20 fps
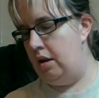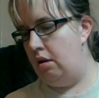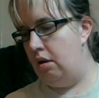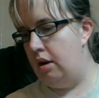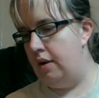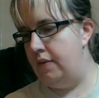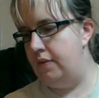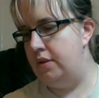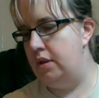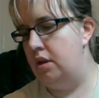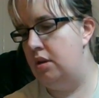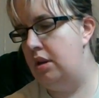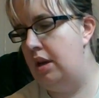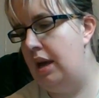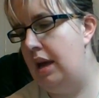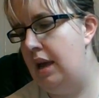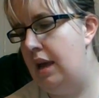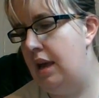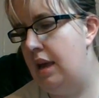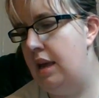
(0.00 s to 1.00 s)
I've done
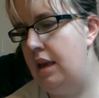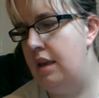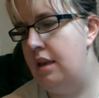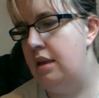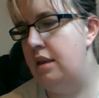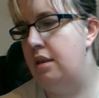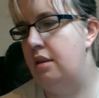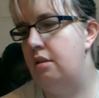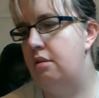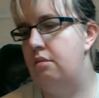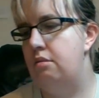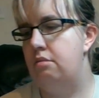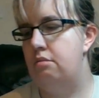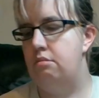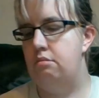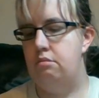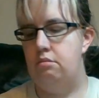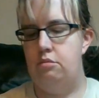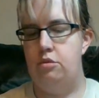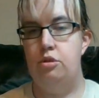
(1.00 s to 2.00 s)
a
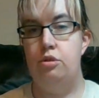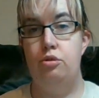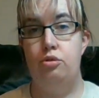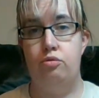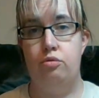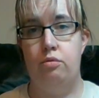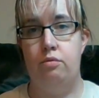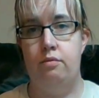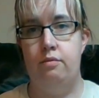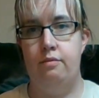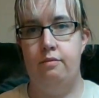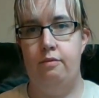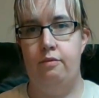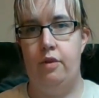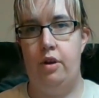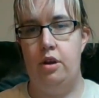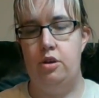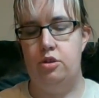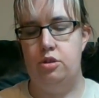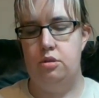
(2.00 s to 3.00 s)
neutral
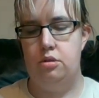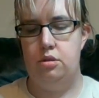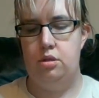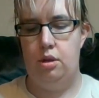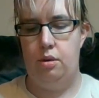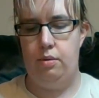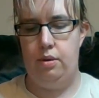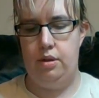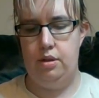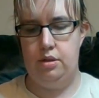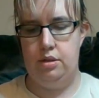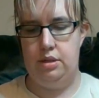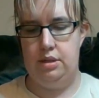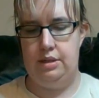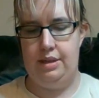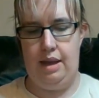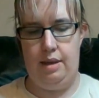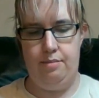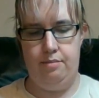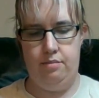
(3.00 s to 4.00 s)
version, so it's the
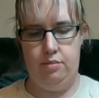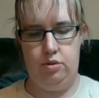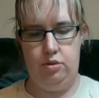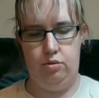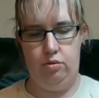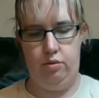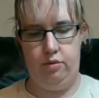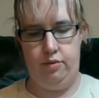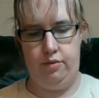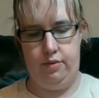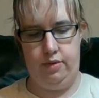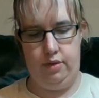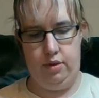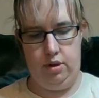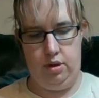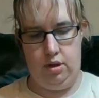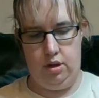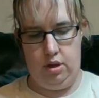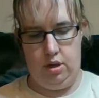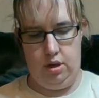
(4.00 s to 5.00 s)
same sort of
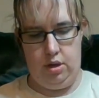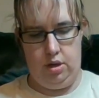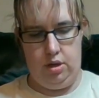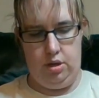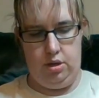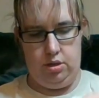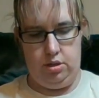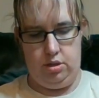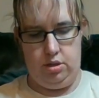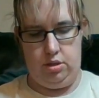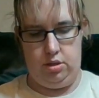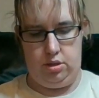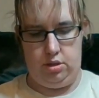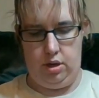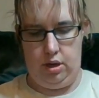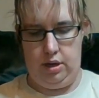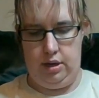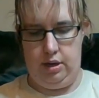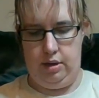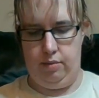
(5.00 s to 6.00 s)

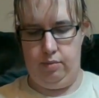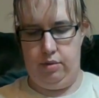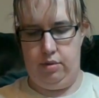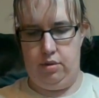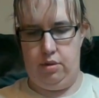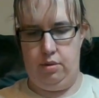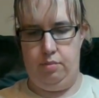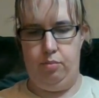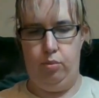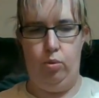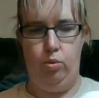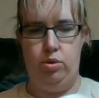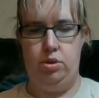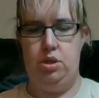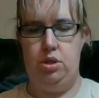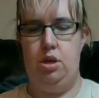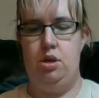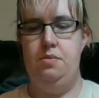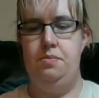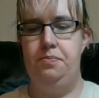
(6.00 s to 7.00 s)
styling with the
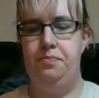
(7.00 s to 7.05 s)
border.